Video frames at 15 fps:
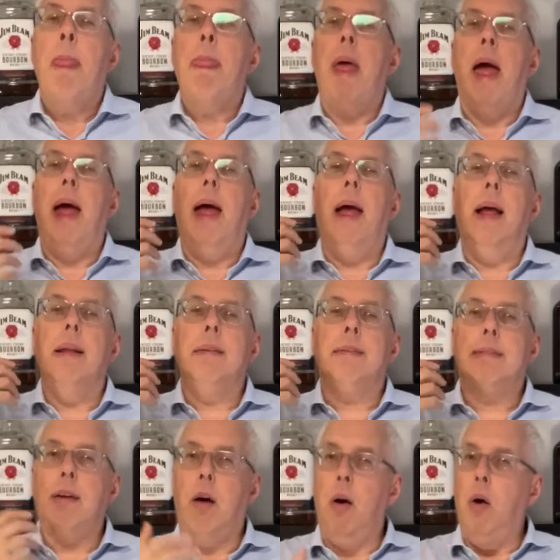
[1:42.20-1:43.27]
And
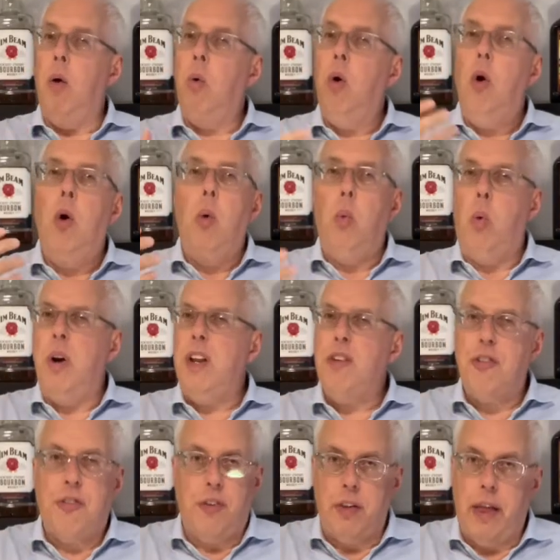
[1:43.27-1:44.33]
so what
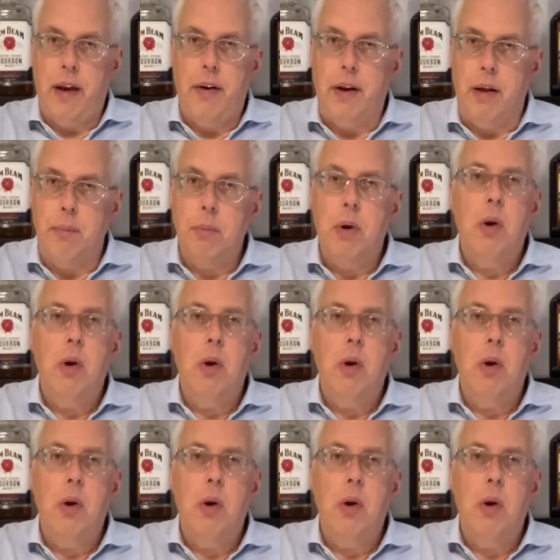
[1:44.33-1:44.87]
is Falernun?